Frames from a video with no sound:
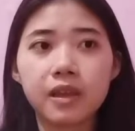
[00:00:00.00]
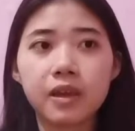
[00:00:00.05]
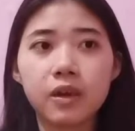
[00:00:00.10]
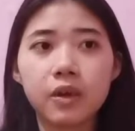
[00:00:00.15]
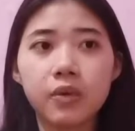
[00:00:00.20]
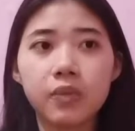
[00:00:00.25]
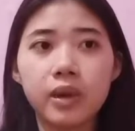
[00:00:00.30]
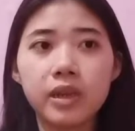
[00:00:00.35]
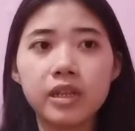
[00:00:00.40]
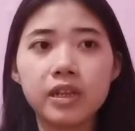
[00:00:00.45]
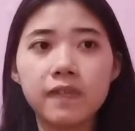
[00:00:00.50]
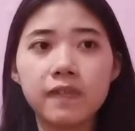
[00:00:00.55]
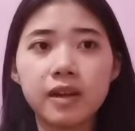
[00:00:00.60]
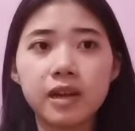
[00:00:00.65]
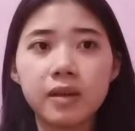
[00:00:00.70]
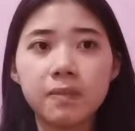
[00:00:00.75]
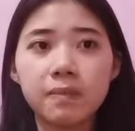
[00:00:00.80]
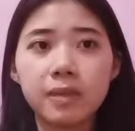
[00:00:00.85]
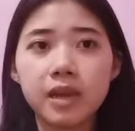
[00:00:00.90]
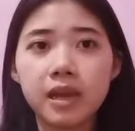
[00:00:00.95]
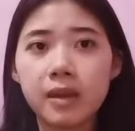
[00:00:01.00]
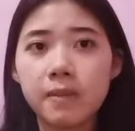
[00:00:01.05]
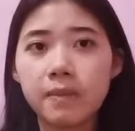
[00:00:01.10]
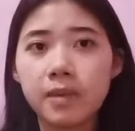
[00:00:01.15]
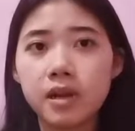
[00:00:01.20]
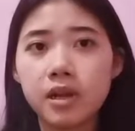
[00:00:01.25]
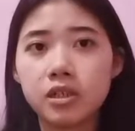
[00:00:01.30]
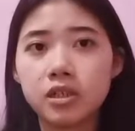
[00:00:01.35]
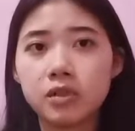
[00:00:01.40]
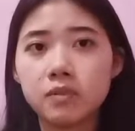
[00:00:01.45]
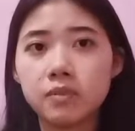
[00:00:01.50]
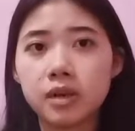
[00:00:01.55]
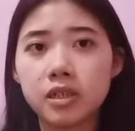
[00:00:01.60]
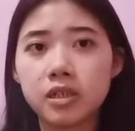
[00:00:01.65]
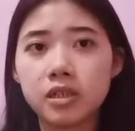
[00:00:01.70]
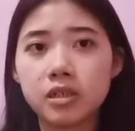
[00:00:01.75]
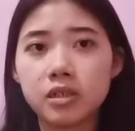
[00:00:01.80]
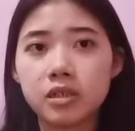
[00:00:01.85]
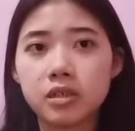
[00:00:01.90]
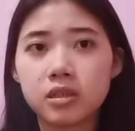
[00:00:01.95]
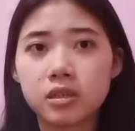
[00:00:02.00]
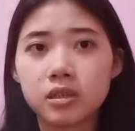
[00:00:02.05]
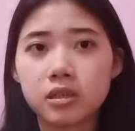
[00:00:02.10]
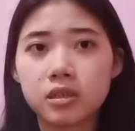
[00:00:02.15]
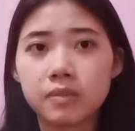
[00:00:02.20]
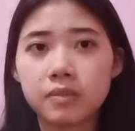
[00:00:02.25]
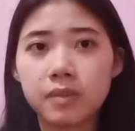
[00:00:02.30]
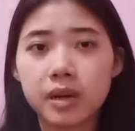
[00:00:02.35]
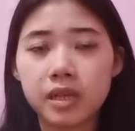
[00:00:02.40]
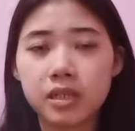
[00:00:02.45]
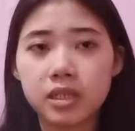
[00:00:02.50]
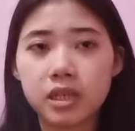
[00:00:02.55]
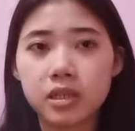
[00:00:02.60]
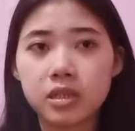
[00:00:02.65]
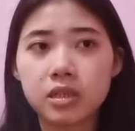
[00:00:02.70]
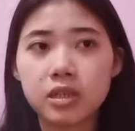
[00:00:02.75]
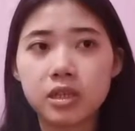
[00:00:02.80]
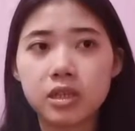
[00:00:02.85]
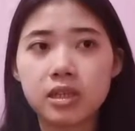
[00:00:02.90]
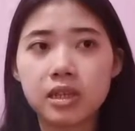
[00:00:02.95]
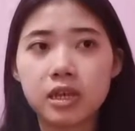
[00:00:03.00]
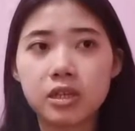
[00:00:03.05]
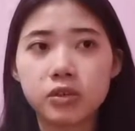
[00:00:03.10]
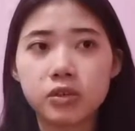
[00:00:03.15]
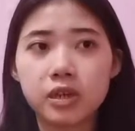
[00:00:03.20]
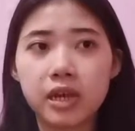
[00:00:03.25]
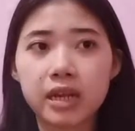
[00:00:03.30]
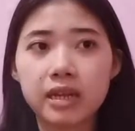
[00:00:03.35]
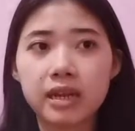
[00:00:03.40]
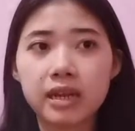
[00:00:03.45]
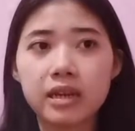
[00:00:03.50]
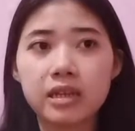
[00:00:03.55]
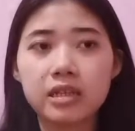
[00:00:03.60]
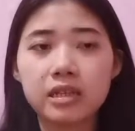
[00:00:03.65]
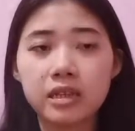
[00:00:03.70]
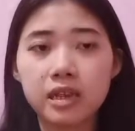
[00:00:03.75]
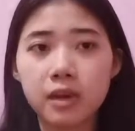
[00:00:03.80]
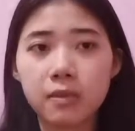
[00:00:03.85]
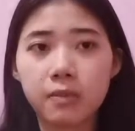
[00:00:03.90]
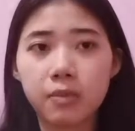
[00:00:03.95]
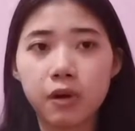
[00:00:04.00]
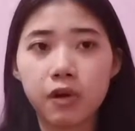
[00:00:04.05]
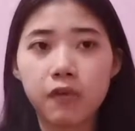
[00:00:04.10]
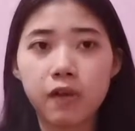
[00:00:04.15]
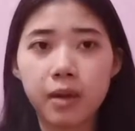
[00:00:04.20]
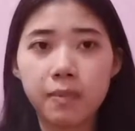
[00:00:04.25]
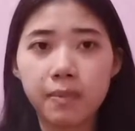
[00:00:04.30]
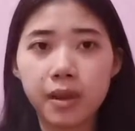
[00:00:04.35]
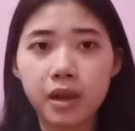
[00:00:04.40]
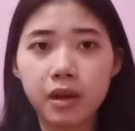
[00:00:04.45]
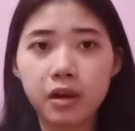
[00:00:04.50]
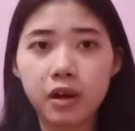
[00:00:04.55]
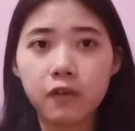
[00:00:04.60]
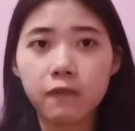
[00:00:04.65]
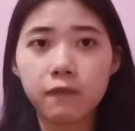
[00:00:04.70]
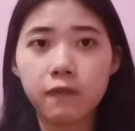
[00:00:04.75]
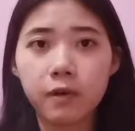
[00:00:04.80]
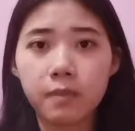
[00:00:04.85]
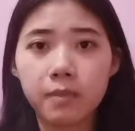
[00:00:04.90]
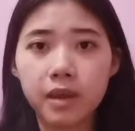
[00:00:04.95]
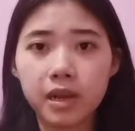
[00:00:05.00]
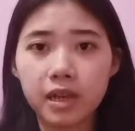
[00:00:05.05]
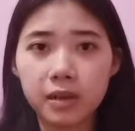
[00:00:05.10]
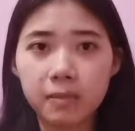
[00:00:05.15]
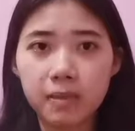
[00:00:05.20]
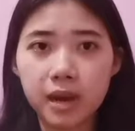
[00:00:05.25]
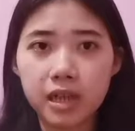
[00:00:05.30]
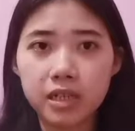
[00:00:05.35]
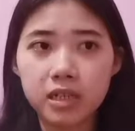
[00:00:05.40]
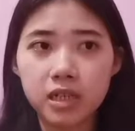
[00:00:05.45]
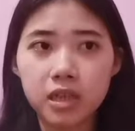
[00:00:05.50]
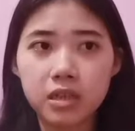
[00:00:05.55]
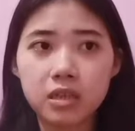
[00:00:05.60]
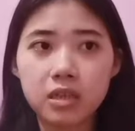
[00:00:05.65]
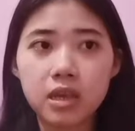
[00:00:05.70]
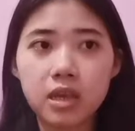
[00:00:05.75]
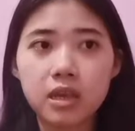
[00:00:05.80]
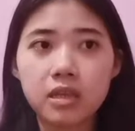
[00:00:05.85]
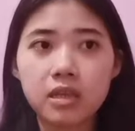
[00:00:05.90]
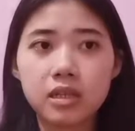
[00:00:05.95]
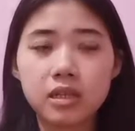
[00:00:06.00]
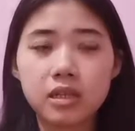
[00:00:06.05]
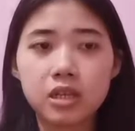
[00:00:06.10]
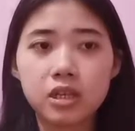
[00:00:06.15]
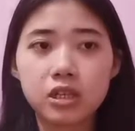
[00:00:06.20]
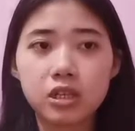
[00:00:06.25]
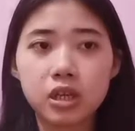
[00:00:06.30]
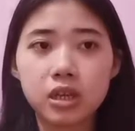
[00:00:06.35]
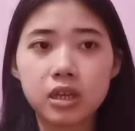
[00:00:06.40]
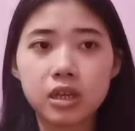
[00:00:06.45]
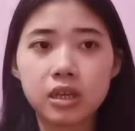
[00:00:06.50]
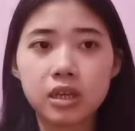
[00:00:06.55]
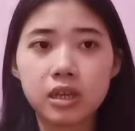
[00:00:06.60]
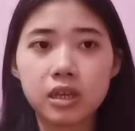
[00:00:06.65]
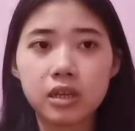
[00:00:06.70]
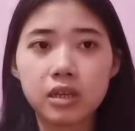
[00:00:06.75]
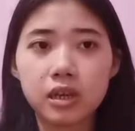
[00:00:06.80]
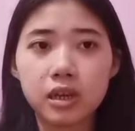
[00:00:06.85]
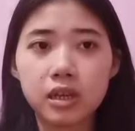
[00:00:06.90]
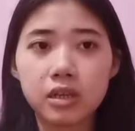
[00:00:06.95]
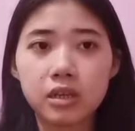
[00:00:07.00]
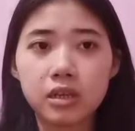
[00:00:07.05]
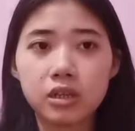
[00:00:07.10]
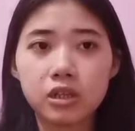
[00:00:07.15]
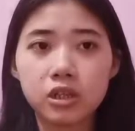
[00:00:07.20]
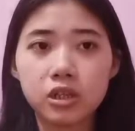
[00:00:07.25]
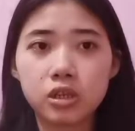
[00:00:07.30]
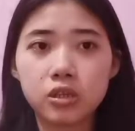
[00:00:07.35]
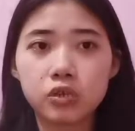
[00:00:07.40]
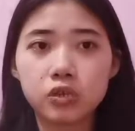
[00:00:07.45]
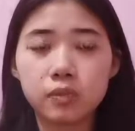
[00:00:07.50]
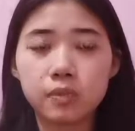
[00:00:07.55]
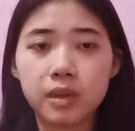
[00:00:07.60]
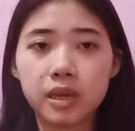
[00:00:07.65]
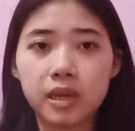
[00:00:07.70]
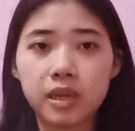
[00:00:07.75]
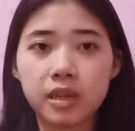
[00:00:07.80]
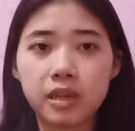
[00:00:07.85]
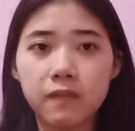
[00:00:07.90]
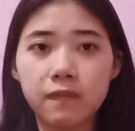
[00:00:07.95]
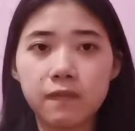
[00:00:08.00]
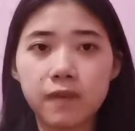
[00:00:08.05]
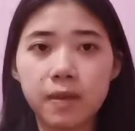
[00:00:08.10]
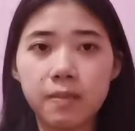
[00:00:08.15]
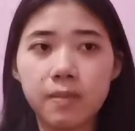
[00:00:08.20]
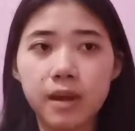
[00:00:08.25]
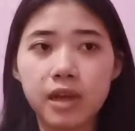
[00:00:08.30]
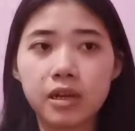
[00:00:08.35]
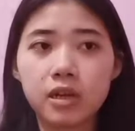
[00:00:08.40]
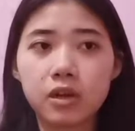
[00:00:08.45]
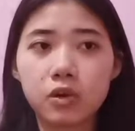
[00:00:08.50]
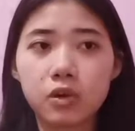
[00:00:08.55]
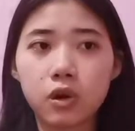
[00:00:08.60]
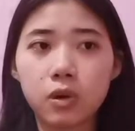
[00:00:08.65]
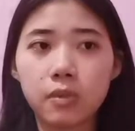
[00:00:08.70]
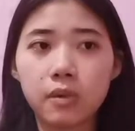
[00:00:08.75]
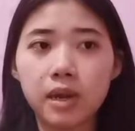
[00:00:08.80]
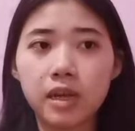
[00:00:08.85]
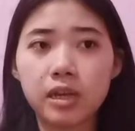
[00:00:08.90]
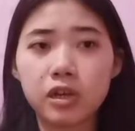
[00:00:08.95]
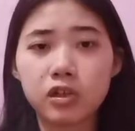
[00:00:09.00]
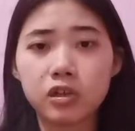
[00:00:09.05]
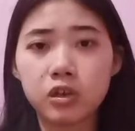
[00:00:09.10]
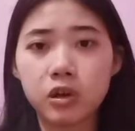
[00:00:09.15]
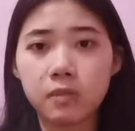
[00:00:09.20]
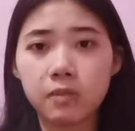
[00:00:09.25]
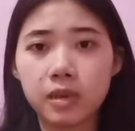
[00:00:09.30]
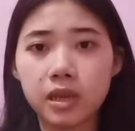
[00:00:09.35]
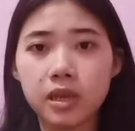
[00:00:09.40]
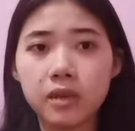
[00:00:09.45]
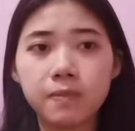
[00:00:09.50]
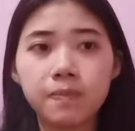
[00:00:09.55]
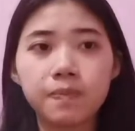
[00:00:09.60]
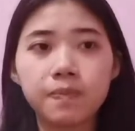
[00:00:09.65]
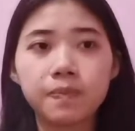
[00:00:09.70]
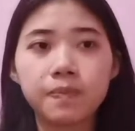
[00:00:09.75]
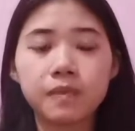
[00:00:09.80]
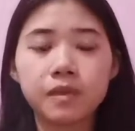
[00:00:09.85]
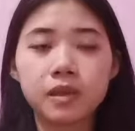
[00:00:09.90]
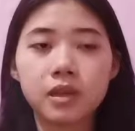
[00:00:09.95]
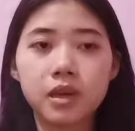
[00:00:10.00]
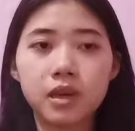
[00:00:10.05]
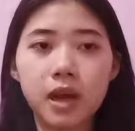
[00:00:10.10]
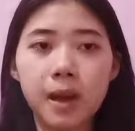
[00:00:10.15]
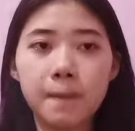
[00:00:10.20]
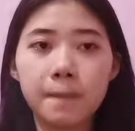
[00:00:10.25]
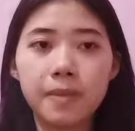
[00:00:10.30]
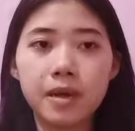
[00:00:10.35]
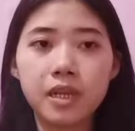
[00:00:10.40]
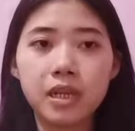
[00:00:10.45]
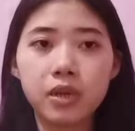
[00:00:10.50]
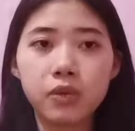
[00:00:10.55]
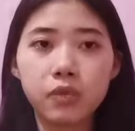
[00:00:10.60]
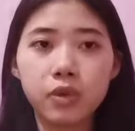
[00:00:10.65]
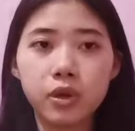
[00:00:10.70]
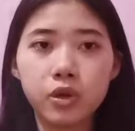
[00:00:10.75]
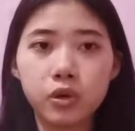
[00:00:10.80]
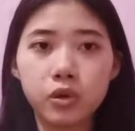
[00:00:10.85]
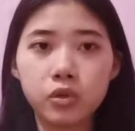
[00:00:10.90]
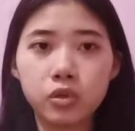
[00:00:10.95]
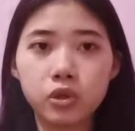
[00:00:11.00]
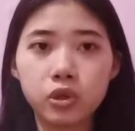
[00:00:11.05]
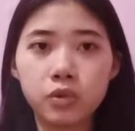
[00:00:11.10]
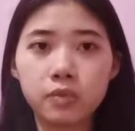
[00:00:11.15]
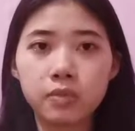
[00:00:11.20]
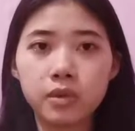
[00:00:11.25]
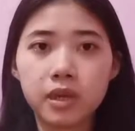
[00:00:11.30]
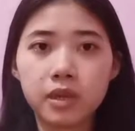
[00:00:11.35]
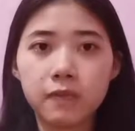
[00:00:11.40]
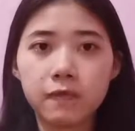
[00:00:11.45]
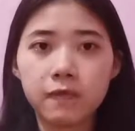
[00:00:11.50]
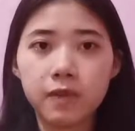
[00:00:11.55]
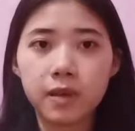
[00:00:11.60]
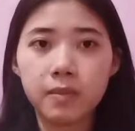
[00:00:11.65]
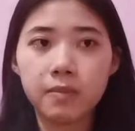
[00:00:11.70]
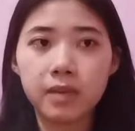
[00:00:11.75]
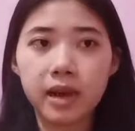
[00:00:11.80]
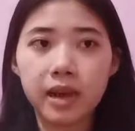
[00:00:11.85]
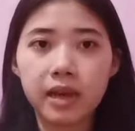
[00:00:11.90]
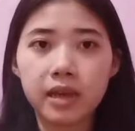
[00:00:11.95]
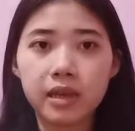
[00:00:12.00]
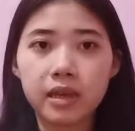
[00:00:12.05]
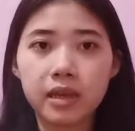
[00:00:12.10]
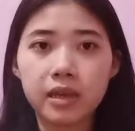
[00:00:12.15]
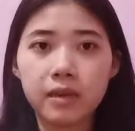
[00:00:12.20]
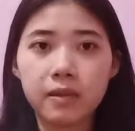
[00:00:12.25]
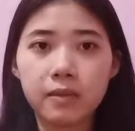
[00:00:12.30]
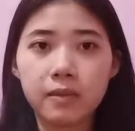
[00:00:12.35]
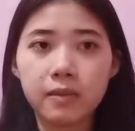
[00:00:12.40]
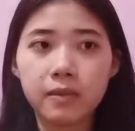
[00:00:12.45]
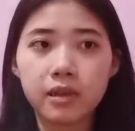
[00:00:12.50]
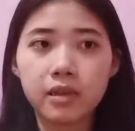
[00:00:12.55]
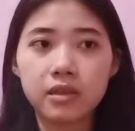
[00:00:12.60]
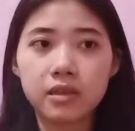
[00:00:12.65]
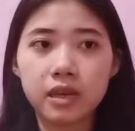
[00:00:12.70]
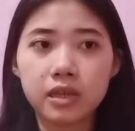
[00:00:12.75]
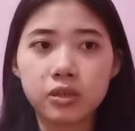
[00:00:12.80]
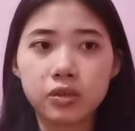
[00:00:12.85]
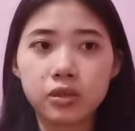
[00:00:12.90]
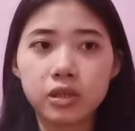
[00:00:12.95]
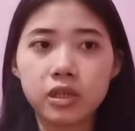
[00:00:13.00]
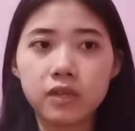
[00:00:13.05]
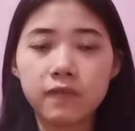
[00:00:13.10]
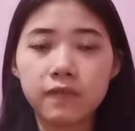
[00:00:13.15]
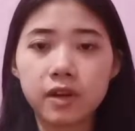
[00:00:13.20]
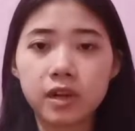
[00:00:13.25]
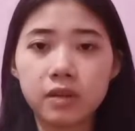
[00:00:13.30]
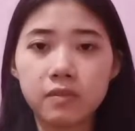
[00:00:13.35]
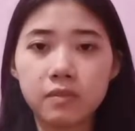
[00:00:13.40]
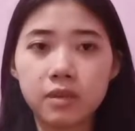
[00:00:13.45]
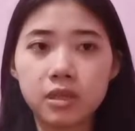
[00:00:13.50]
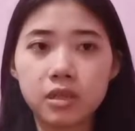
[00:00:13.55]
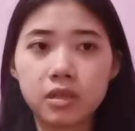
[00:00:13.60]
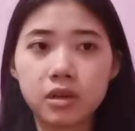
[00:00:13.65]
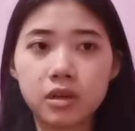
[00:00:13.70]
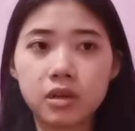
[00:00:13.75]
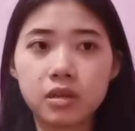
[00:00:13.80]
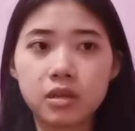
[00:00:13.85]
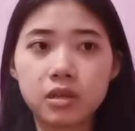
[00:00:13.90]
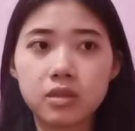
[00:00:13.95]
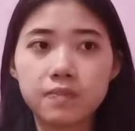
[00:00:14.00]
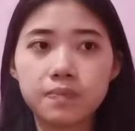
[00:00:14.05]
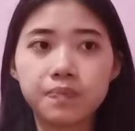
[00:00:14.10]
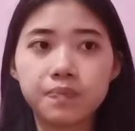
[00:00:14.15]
When developing and managing budgets, industry analysts can provide background for many budgets decisions in addition to being affected by the global economy. The company will also be affected by industry development trends.